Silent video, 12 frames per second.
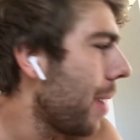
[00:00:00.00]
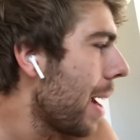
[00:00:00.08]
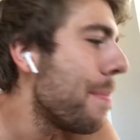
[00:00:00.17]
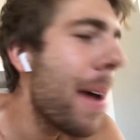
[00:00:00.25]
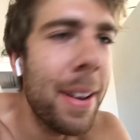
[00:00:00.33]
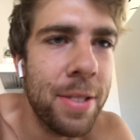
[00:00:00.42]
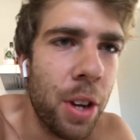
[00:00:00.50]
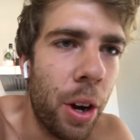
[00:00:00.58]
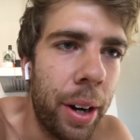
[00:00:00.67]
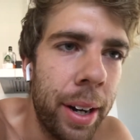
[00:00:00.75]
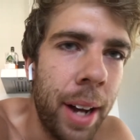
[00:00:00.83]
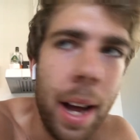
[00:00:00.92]
I'm not
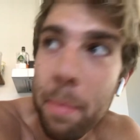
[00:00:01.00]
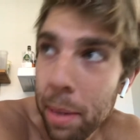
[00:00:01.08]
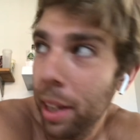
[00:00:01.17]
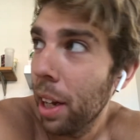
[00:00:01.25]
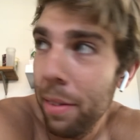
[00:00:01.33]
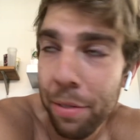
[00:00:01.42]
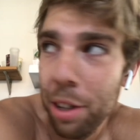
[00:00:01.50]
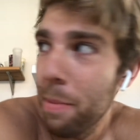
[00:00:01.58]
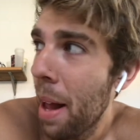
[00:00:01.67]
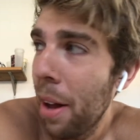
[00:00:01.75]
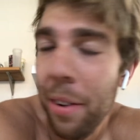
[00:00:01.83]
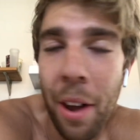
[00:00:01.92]
sorry. I'm in the comfort of
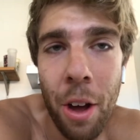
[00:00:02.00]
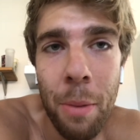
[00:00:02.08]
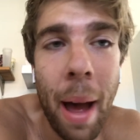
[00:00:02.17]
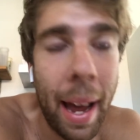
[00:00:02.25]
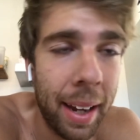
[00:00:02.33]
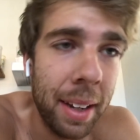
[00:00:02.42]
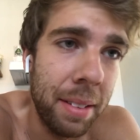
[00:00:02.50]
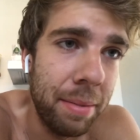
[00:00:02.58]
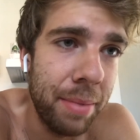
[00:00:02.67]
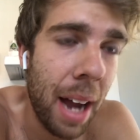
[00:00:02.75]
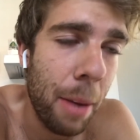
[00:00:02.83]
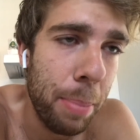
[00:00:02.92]
my own home. I
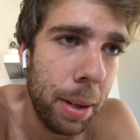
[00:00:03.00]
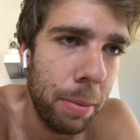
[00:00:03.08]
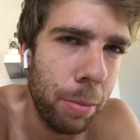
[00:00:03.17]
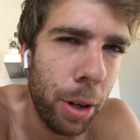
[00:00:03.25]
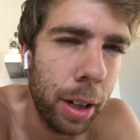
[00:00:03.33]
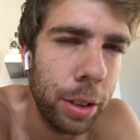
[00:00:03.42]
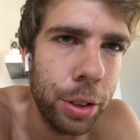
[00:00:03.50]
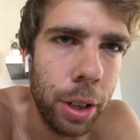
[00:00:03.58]
could not be wearing a